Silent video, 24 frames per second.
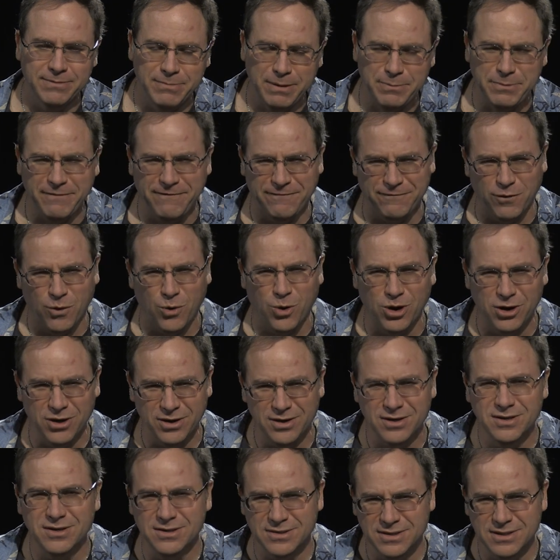maybe four.
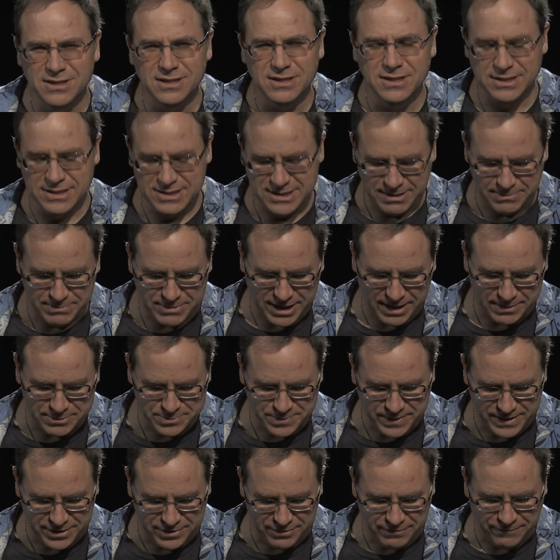Sometimes
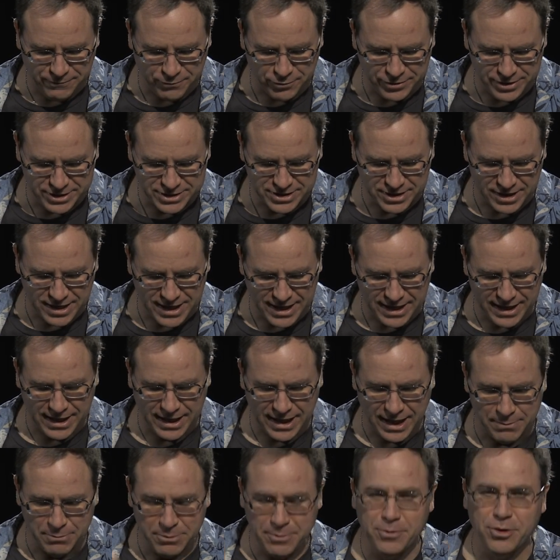we do 4th of July.
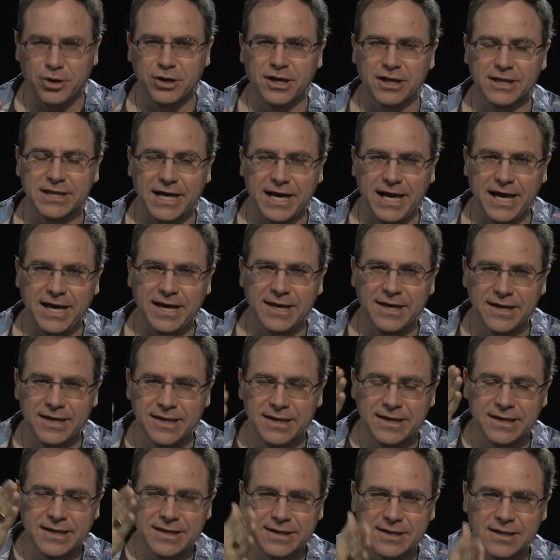Memorial Day,
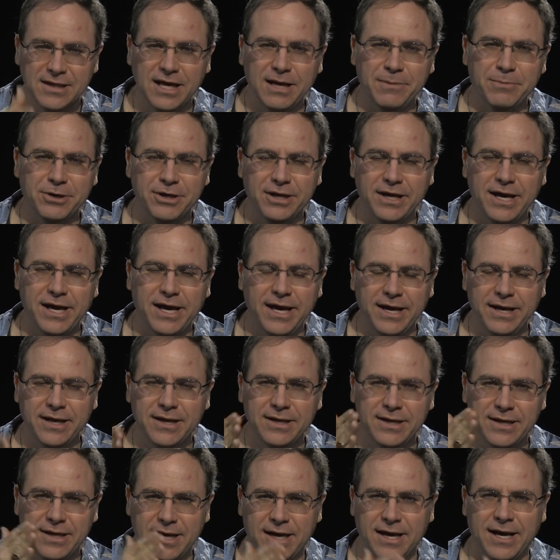Labor Day,
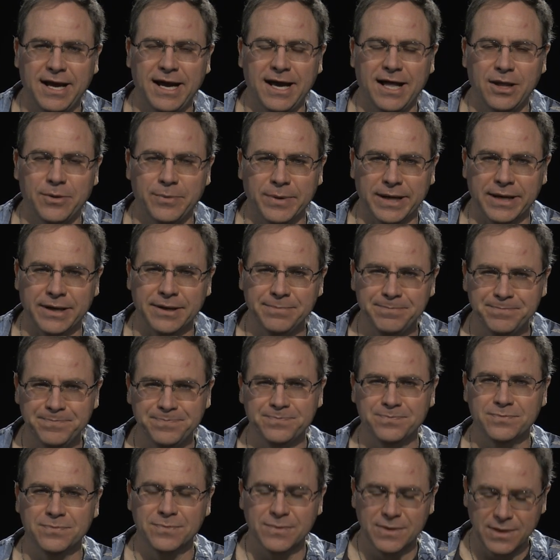Halloween.
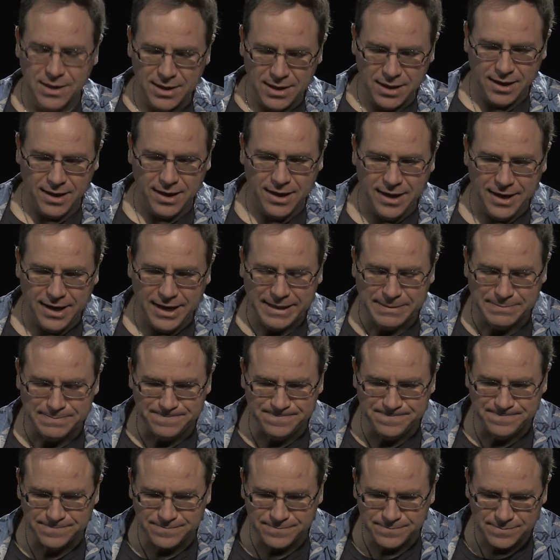
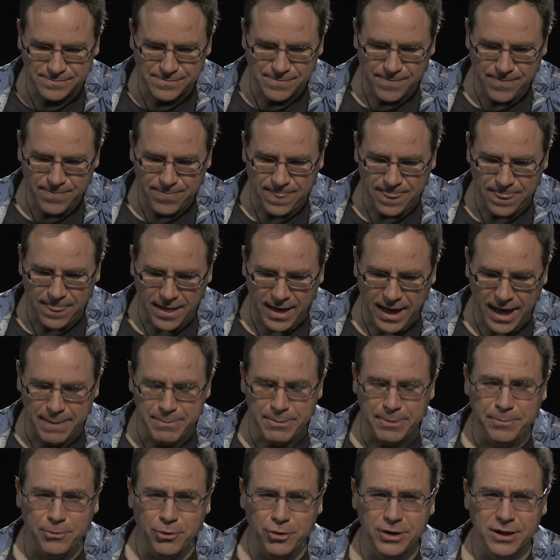And
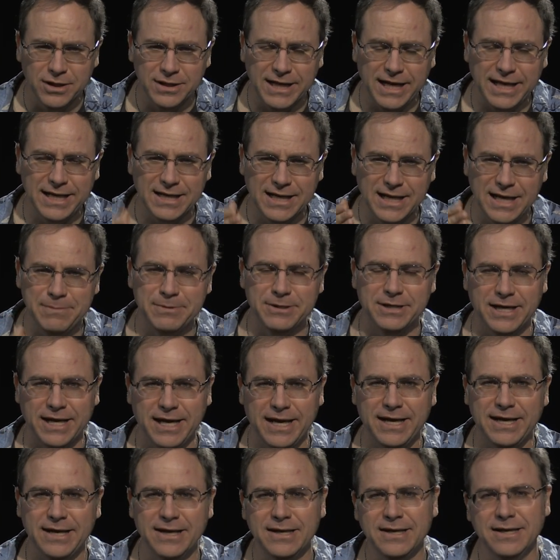Memorial Day and Labor
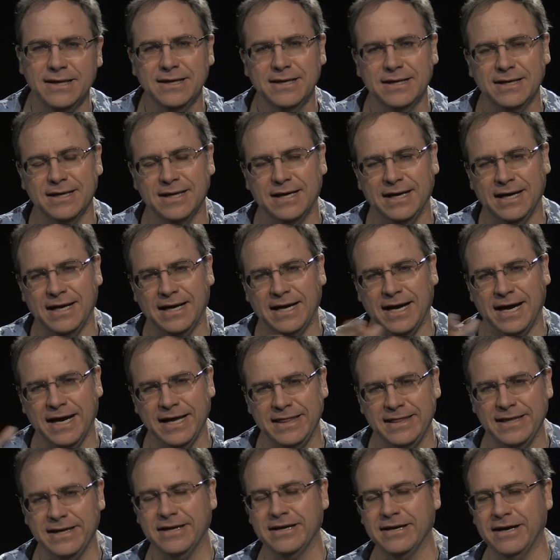Day, I
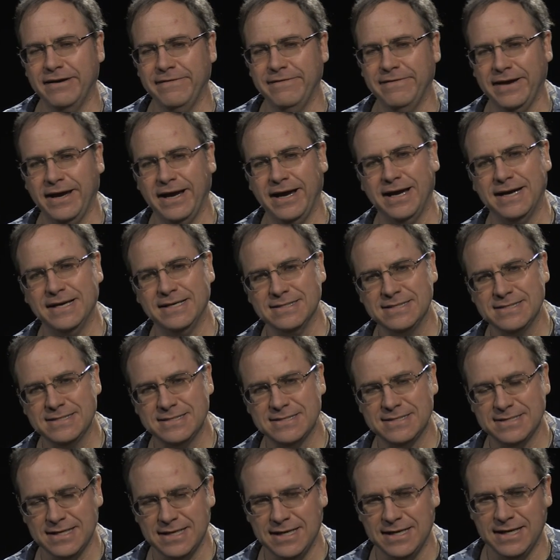think of as
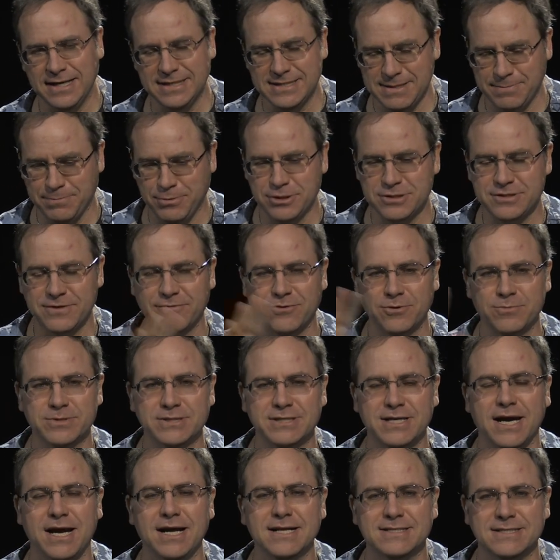a person from
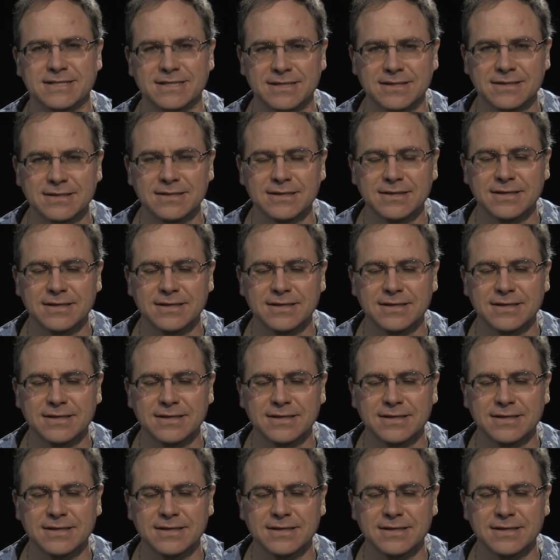Wisconsin,